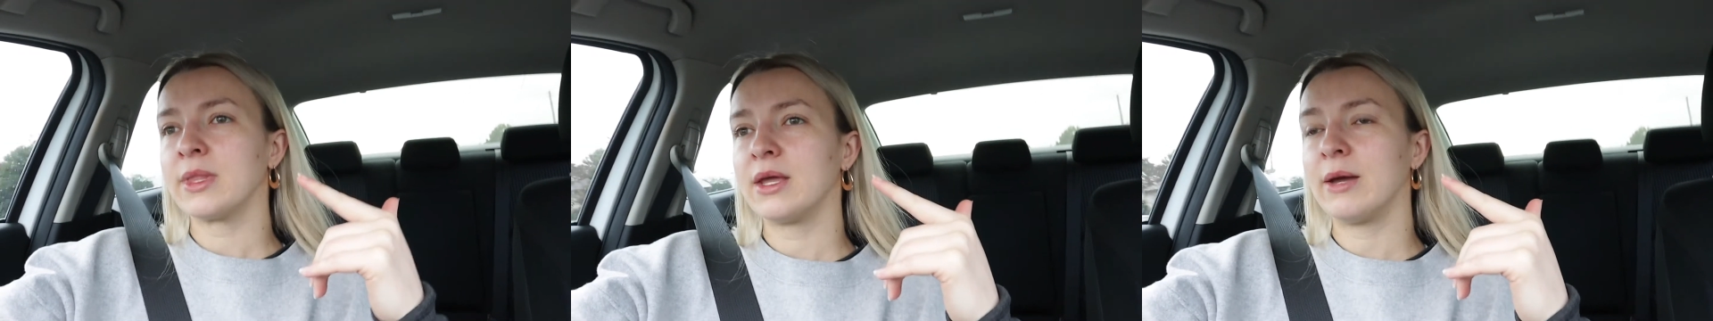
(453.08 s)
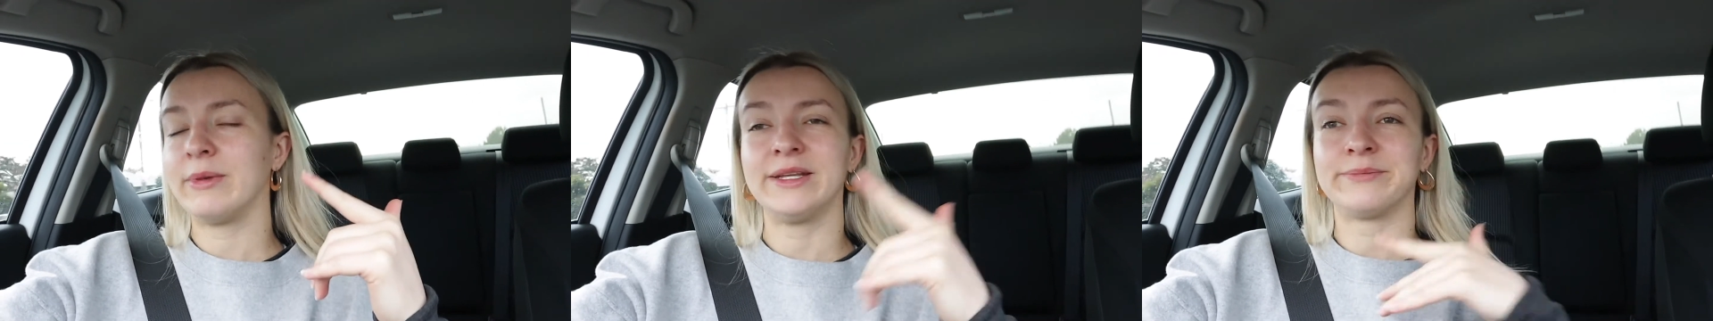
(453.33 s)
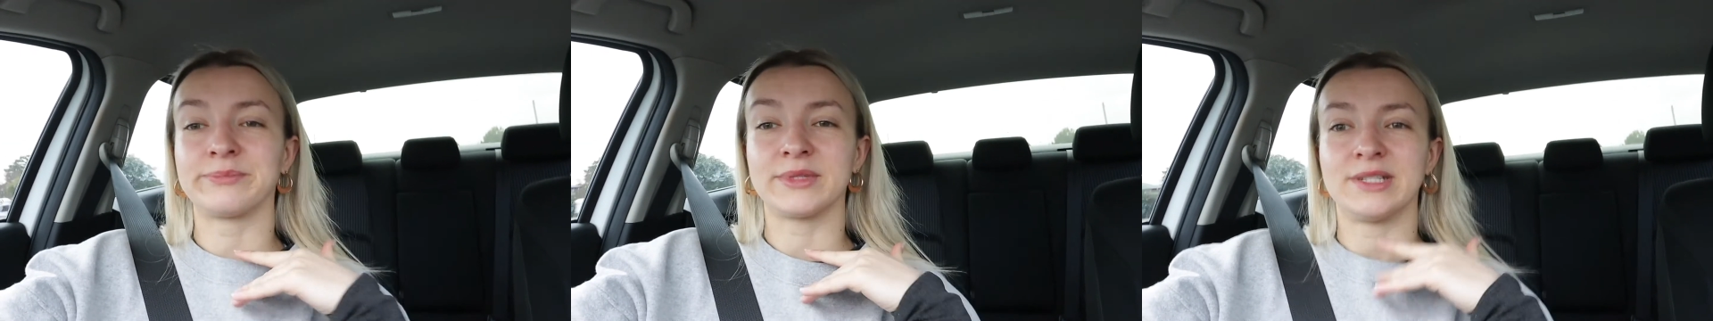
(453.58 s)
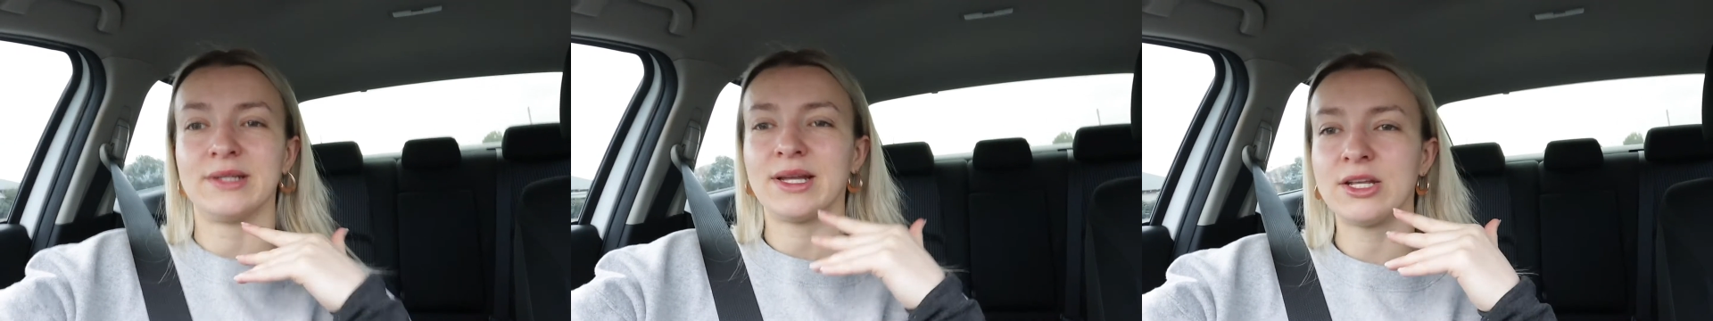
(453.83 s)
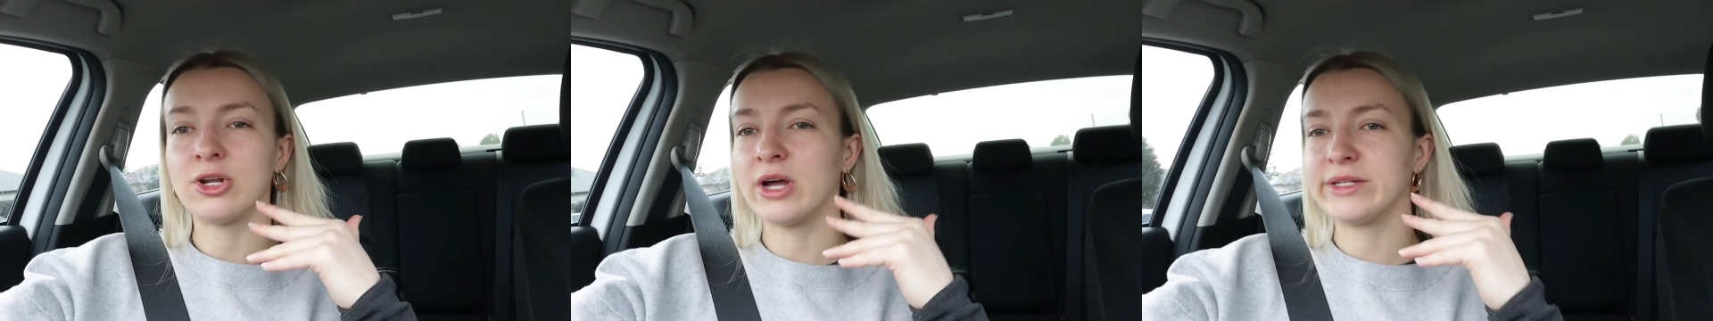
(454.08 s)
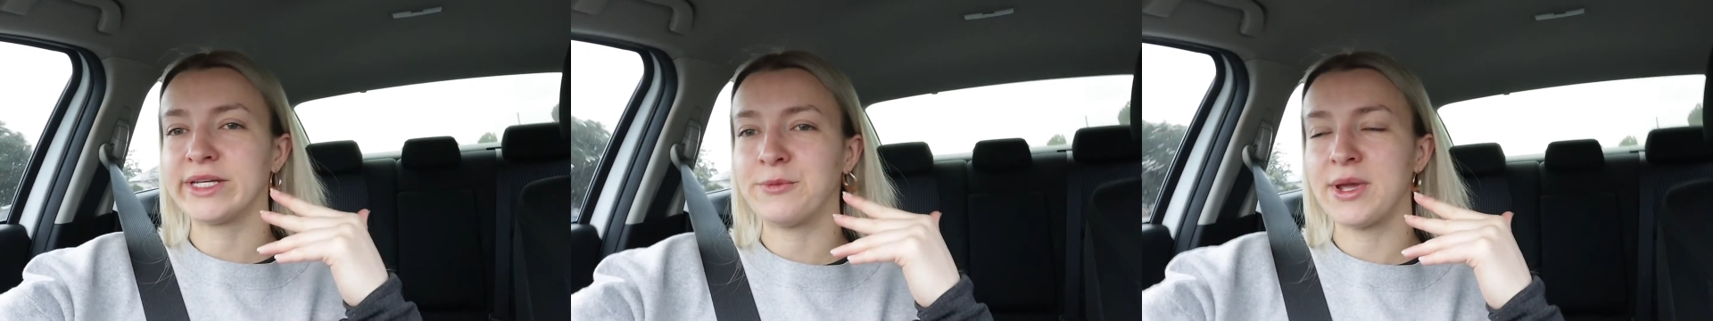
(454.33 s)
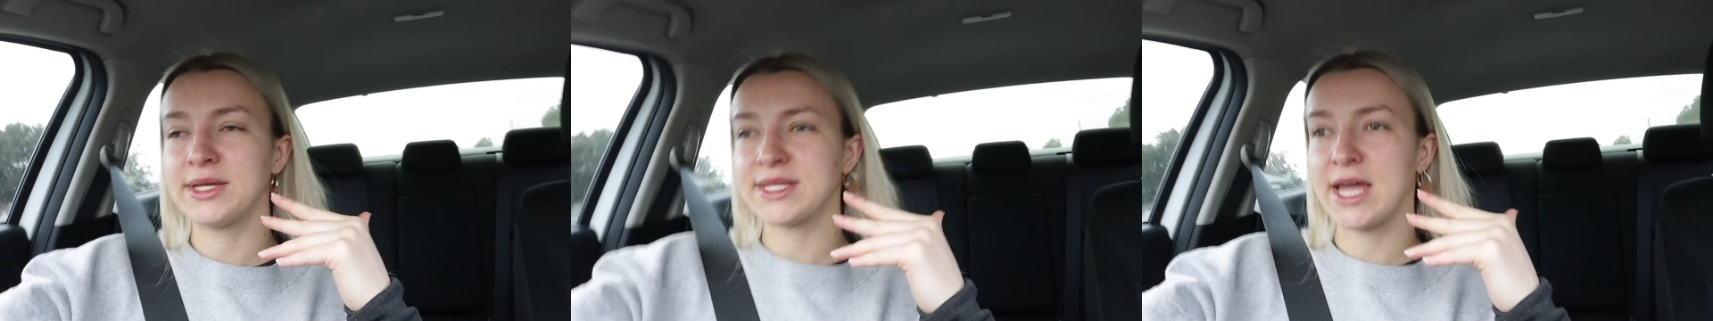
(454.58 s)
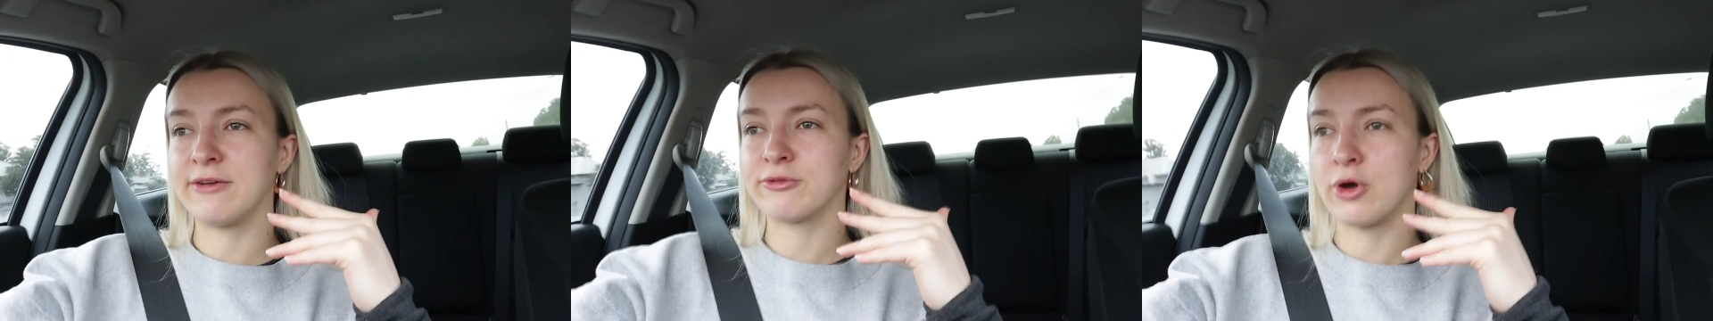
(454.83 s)
I mean, 19 weeks
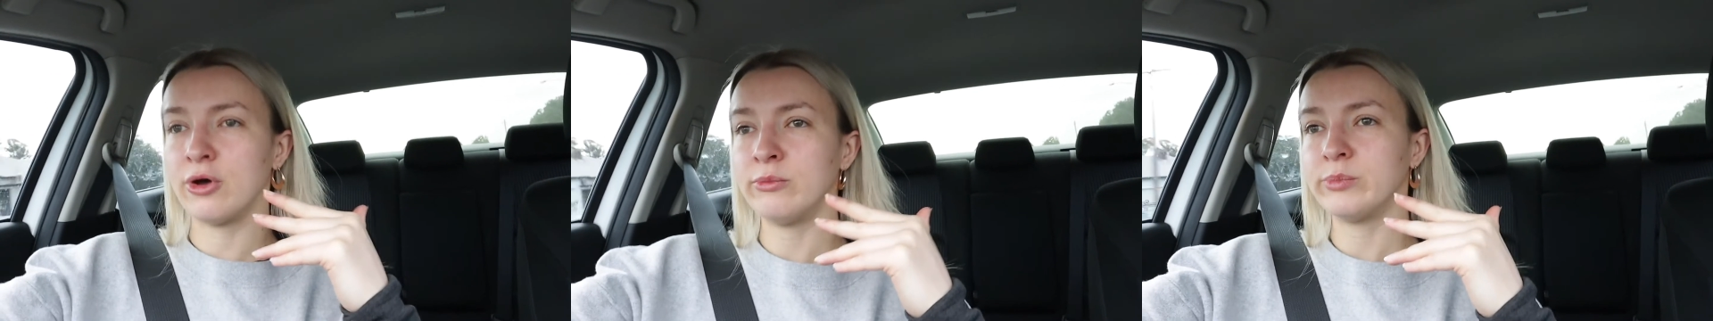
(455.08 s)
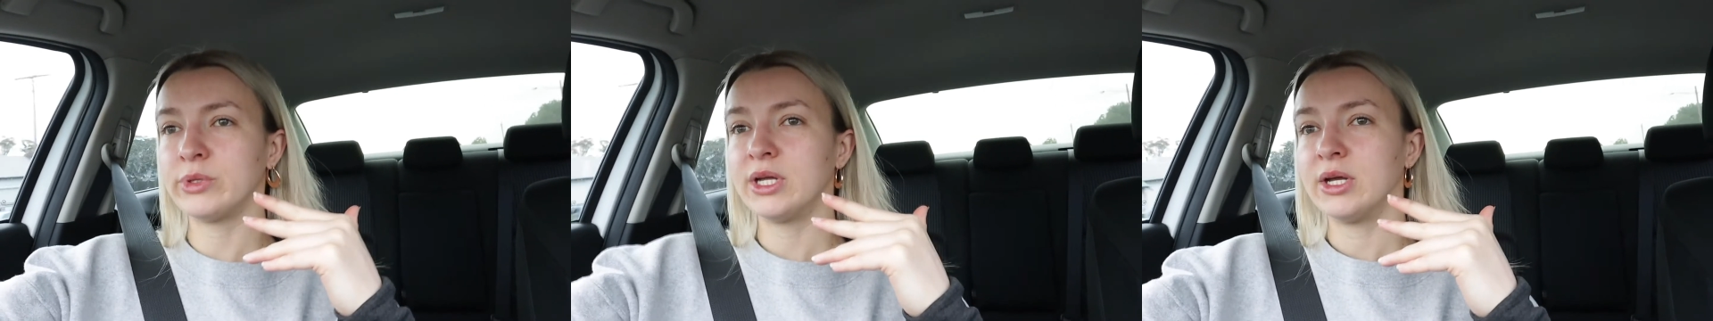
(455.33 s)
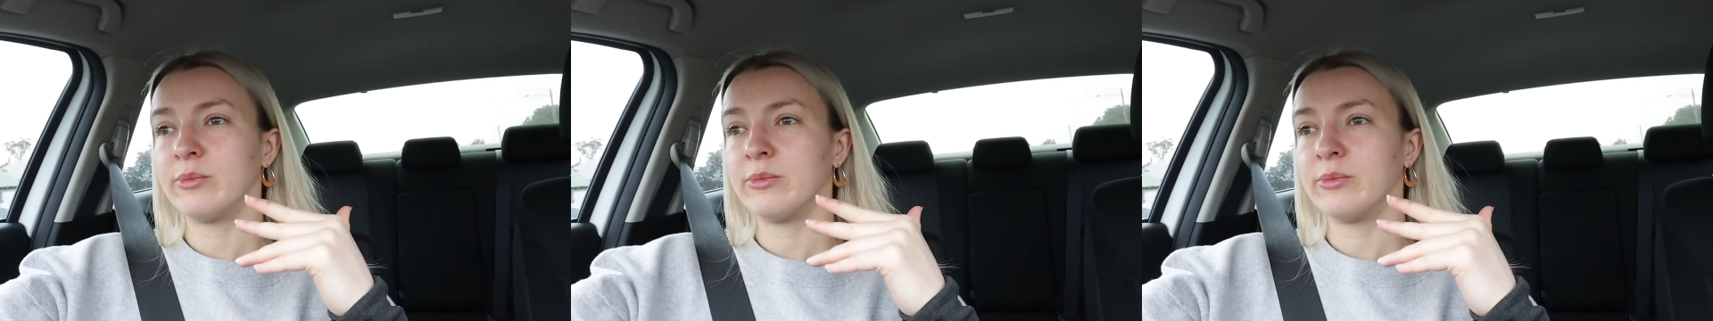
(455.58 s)
out of comp,